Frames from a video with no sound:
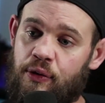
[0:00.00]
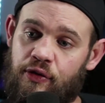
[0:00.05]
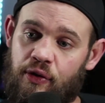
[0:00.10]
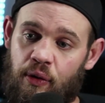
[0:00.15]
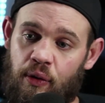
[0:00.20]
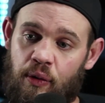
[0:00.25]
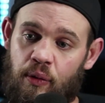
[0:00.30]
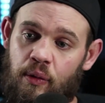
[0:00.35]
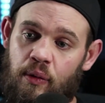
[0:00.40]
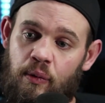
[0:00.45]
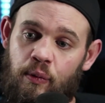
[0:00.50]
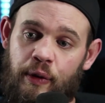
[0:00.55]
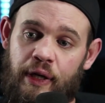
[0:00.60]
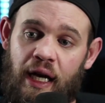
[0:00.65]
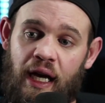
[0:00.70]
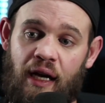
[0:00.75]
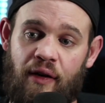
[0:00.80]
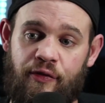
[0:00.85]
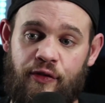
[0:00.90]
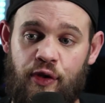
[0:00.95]
So we
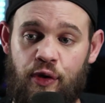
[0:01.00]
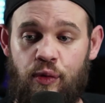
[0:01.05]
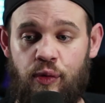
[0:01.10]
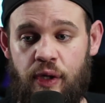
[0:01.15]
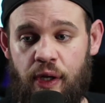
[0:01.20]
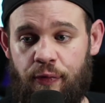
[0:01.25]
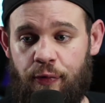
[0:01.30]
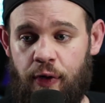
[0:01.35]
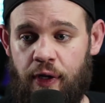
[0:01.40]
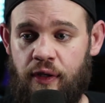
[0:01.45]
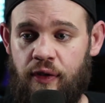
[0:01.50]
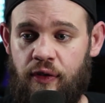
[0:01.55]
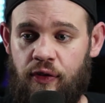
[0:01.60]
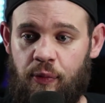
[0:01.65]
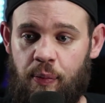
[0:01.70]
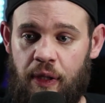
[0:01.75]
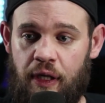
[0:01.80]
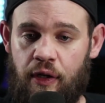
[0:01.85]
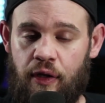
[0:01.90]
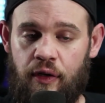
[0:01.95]
have two different
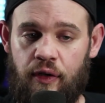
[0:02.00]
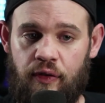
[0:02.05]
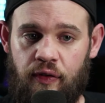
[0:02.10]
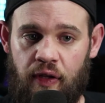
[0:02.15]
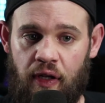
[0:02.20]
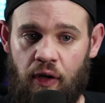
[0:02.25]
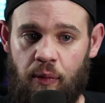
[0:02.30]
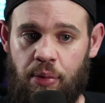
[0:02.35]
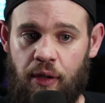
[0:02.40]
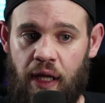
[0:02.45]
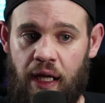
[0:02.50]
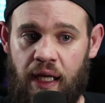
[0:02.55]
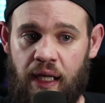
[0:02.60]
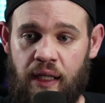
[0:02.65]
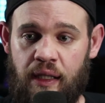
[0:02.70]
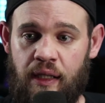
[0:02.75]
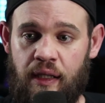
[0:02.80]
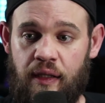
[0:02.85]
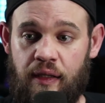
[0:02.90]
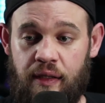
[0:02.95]
speakers that are
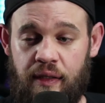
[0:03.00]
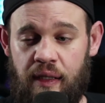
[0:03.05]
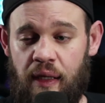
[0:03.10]
playing